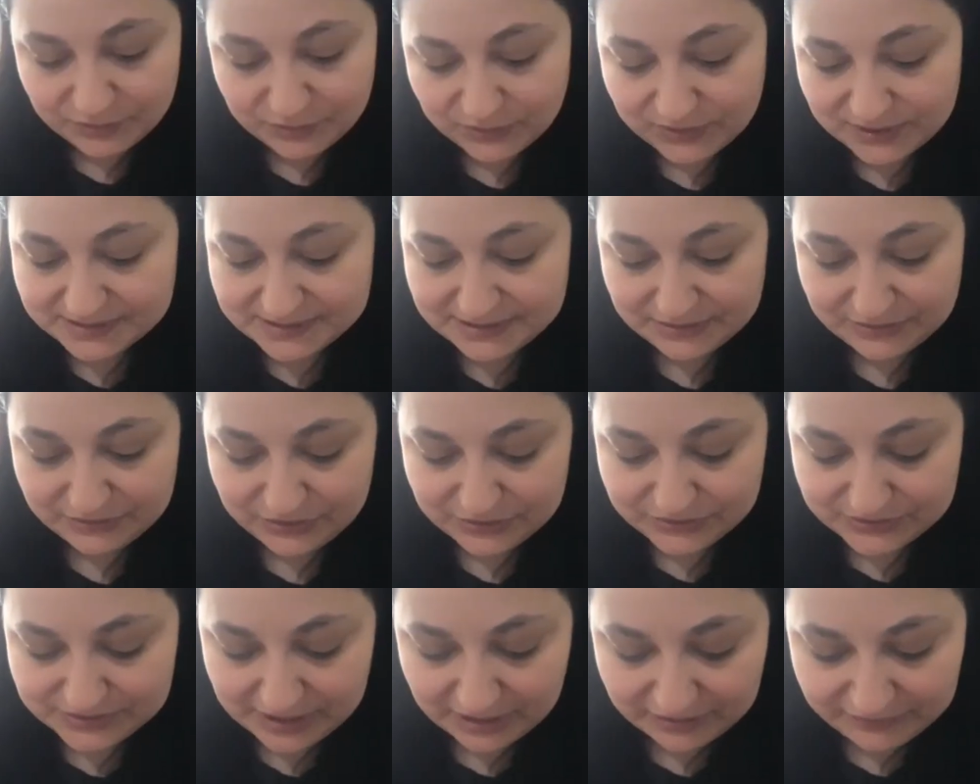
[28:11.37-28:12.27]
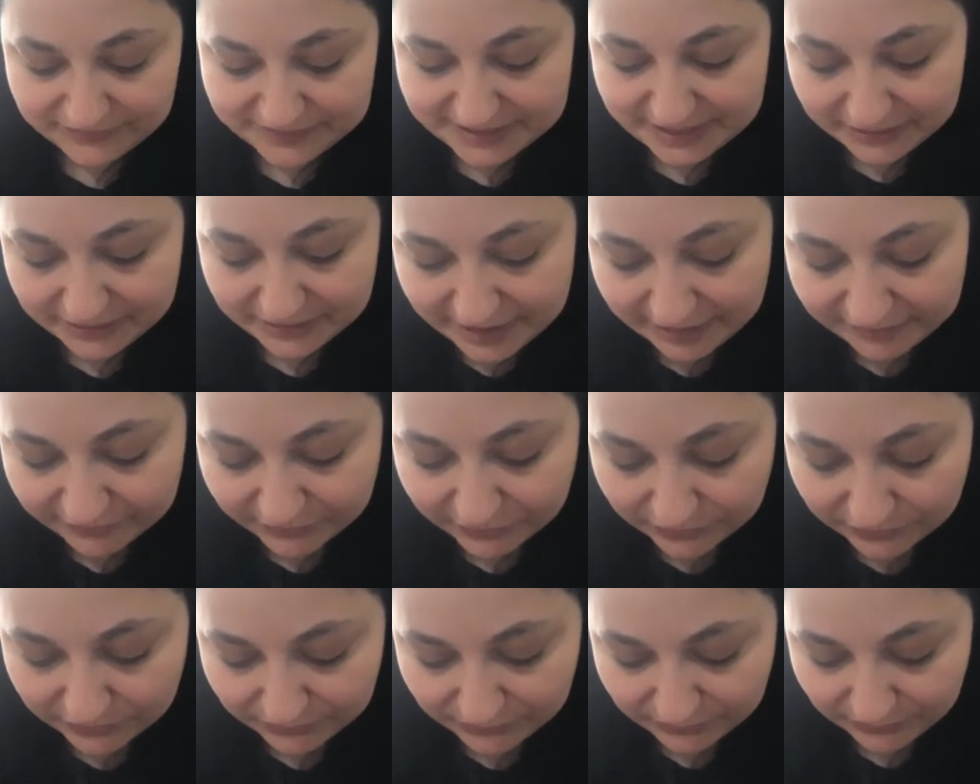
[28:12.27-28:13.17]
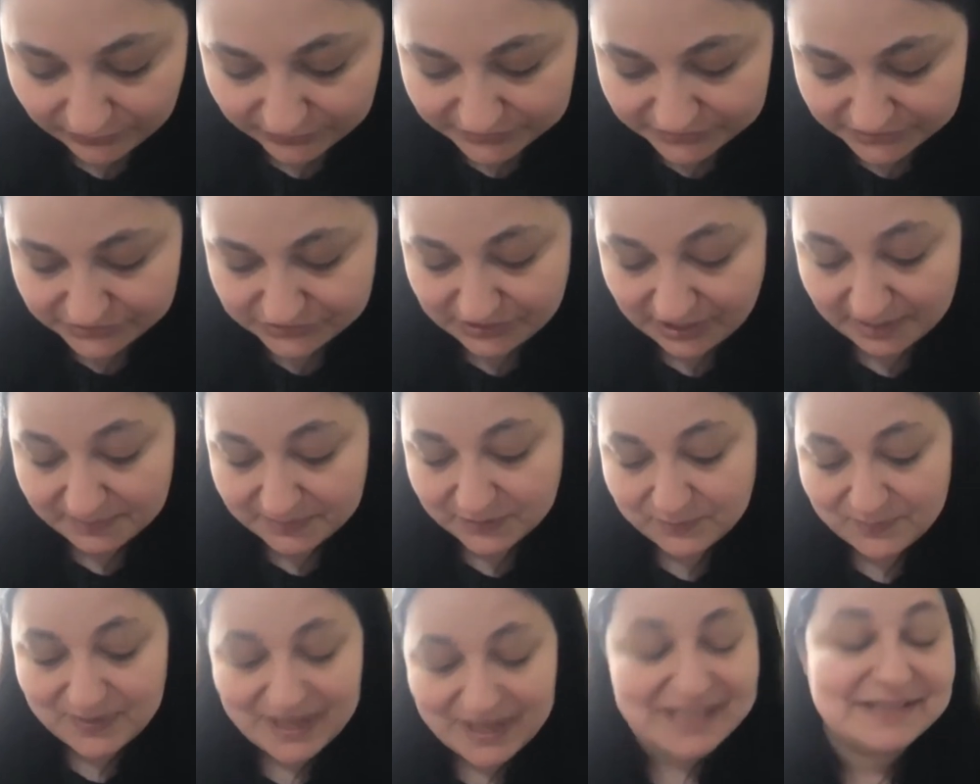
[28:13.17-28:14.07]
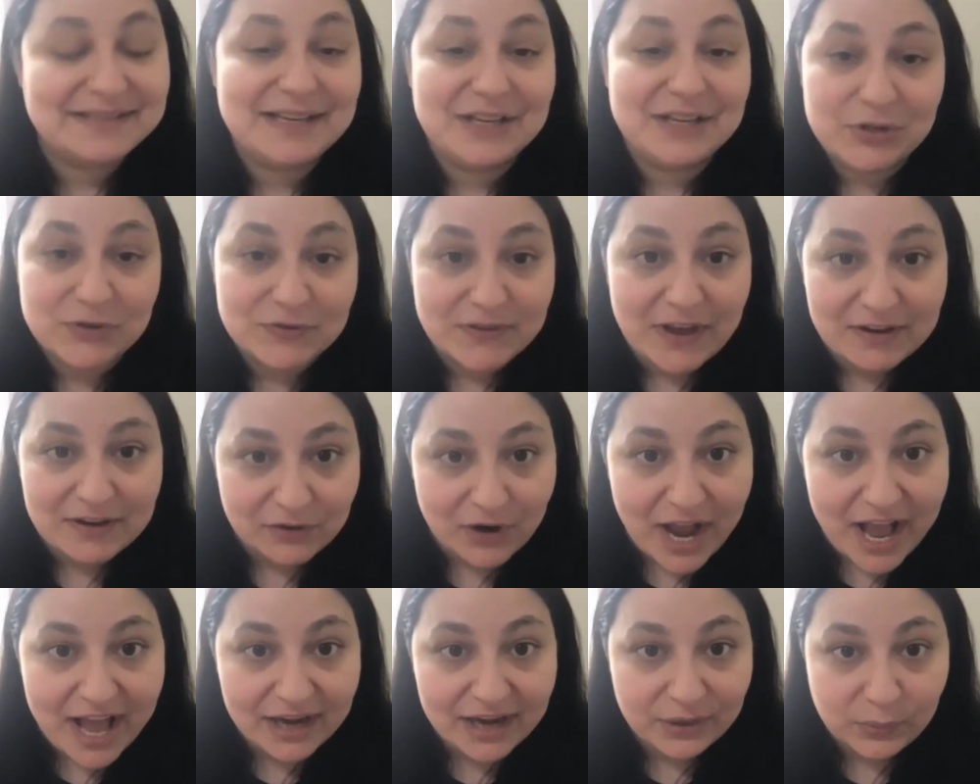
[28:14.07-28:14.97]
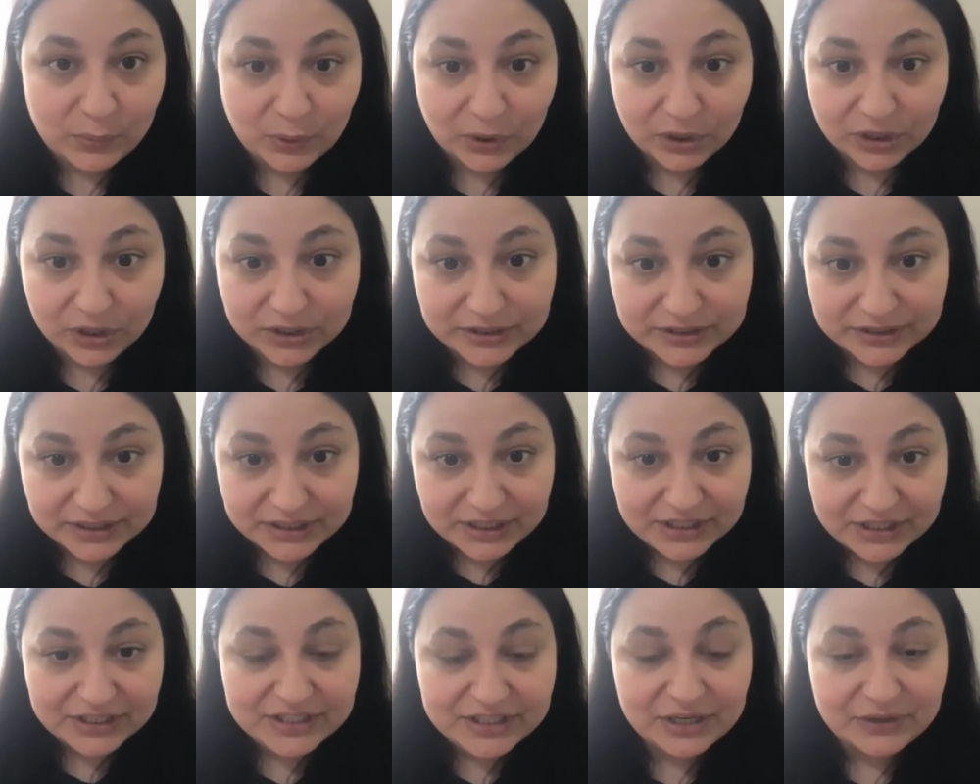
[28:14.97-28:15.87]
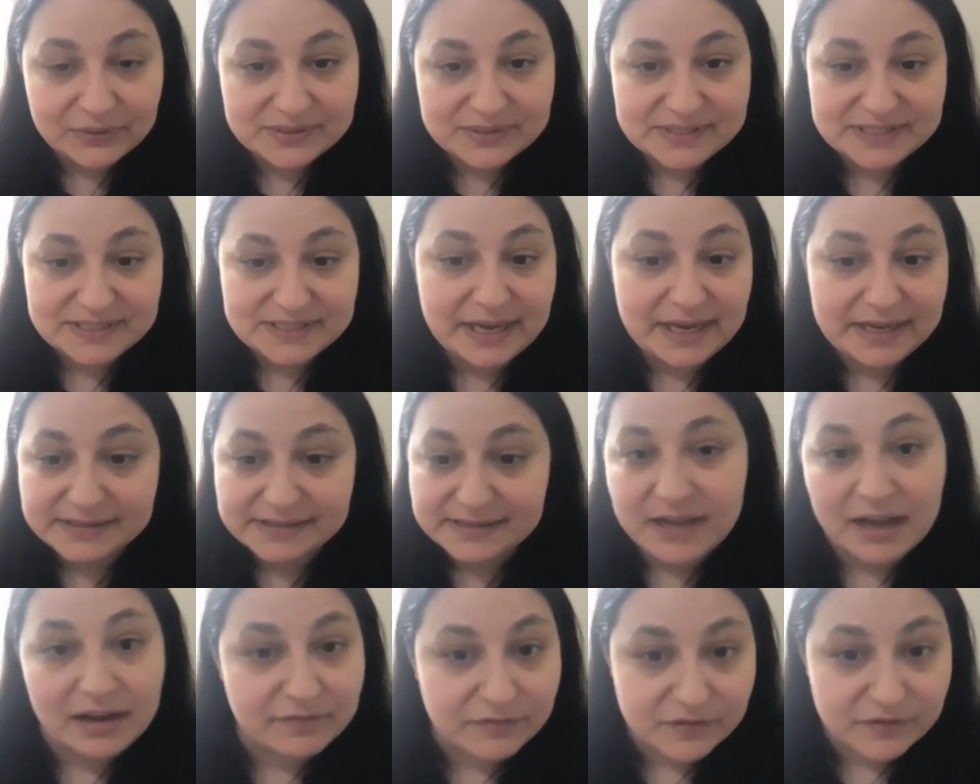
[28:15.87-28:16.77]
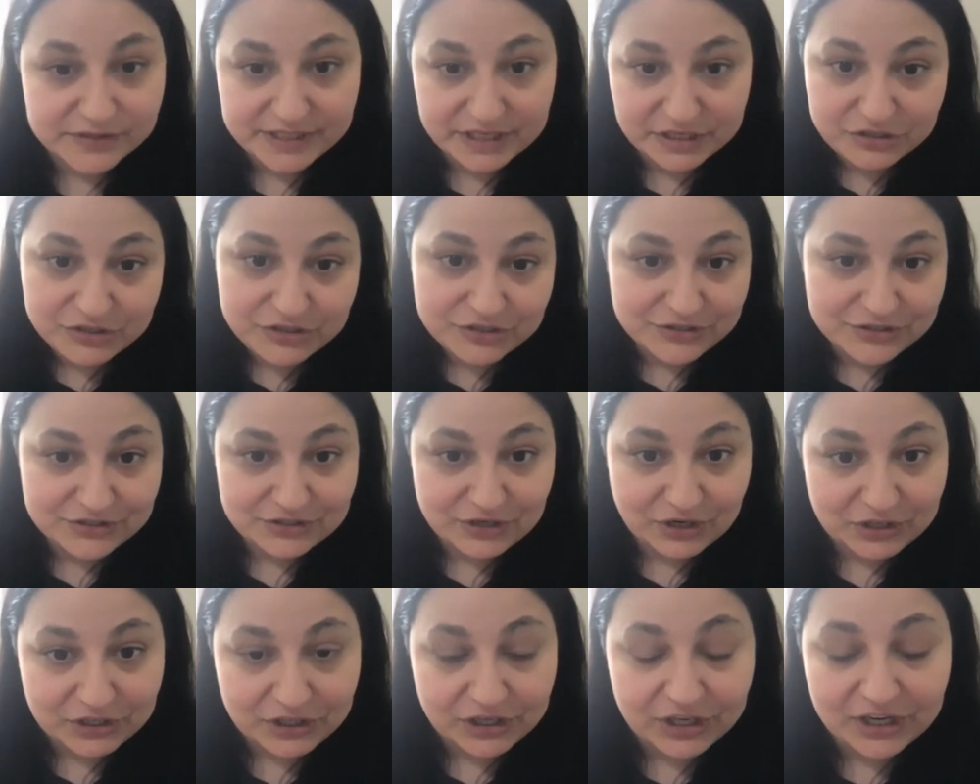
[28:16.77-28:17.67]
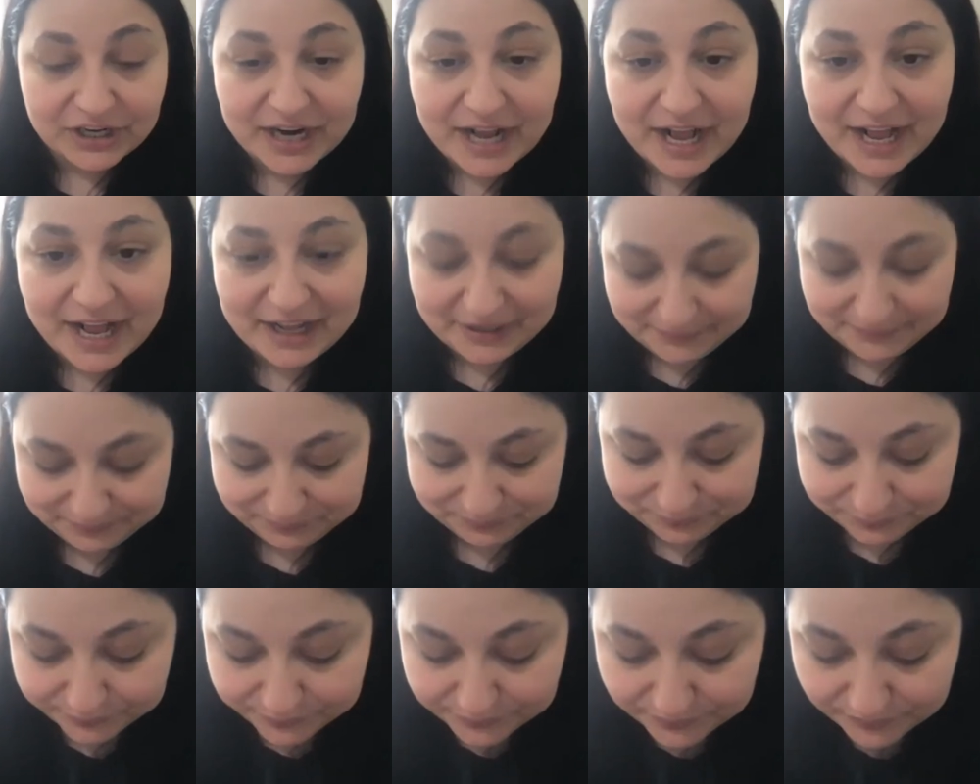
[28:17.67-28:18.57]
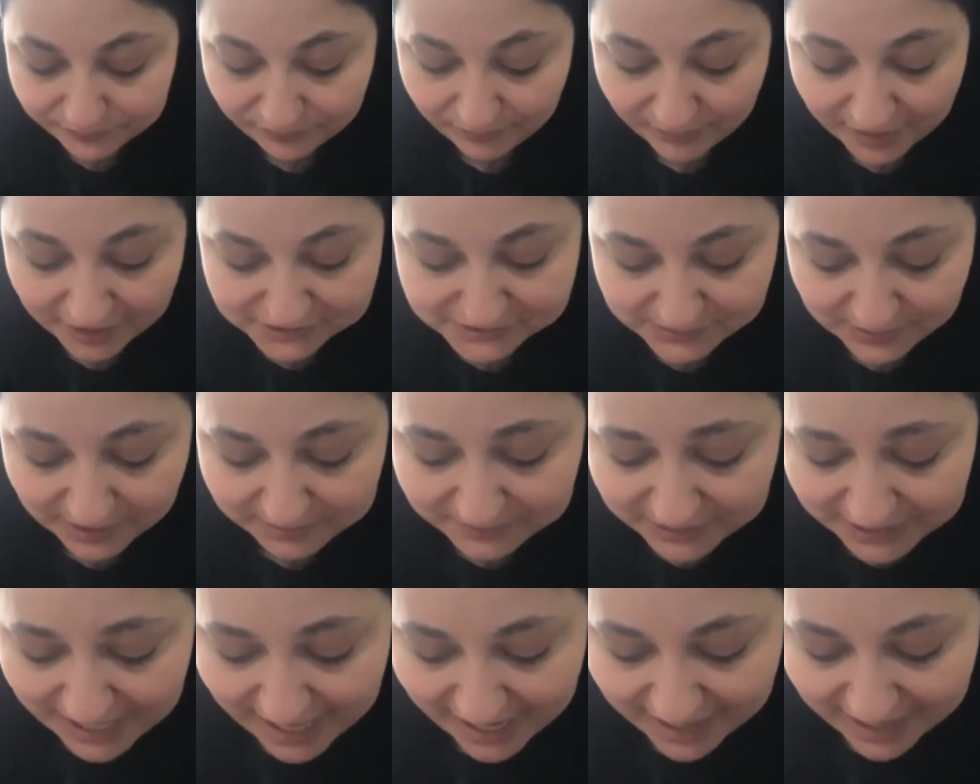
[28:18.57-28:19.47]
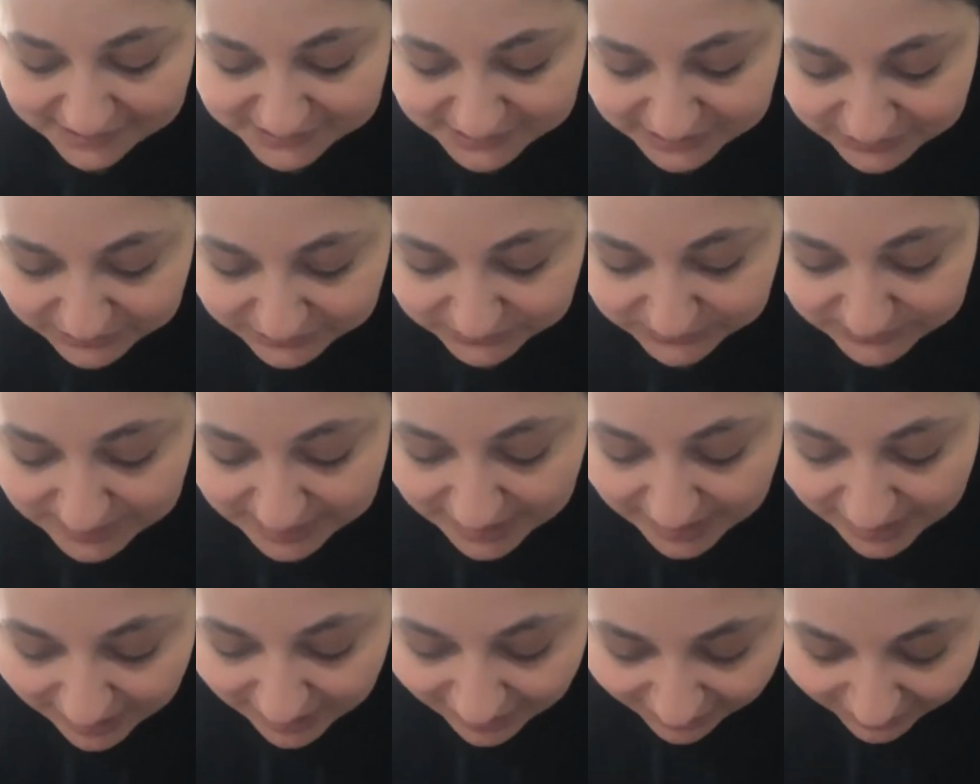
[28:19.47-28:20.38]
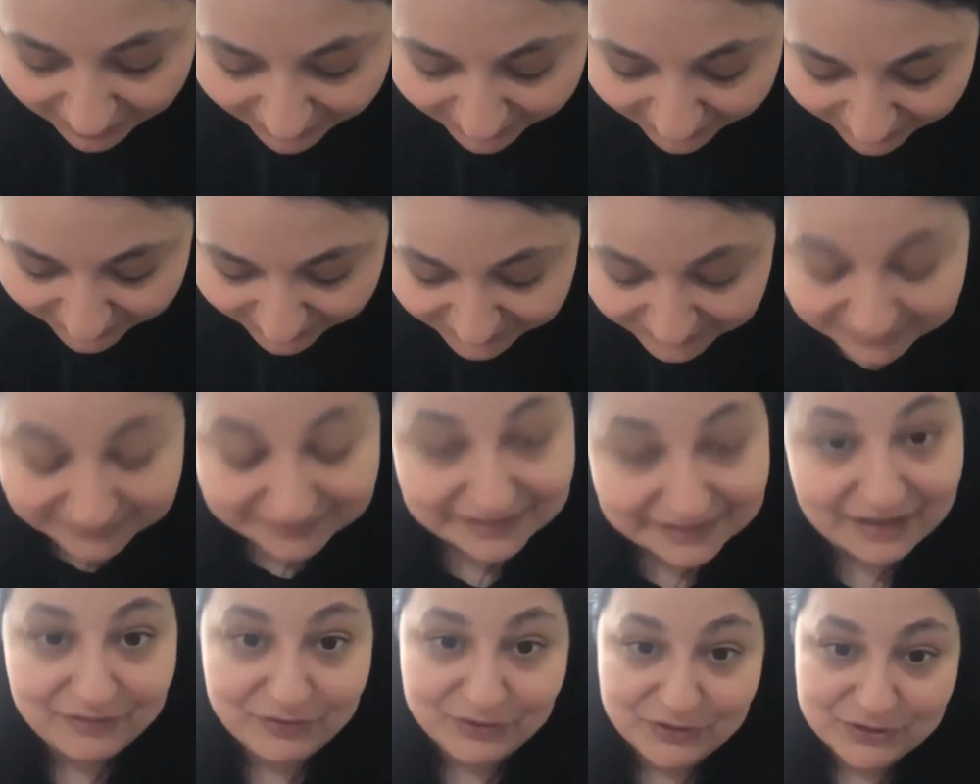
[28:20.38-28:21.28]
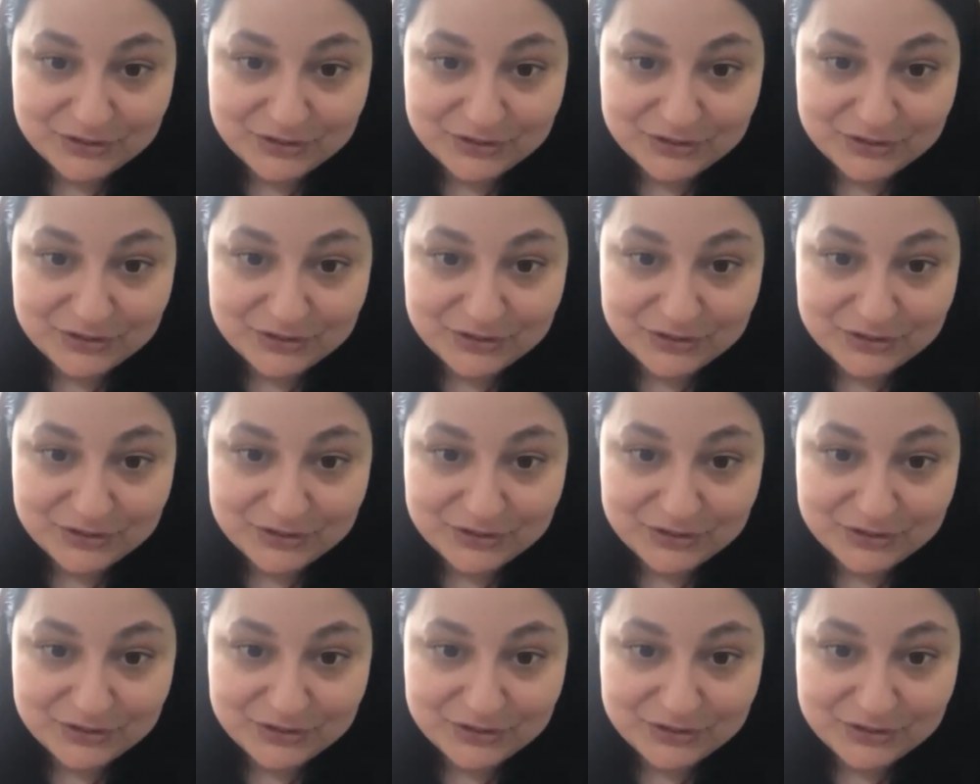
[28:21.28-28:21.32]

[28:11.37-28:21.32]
you considered yourself a daredevil, or describe the best day you've ever had at work? It's a nice conversation starter. So I'm going to ask you level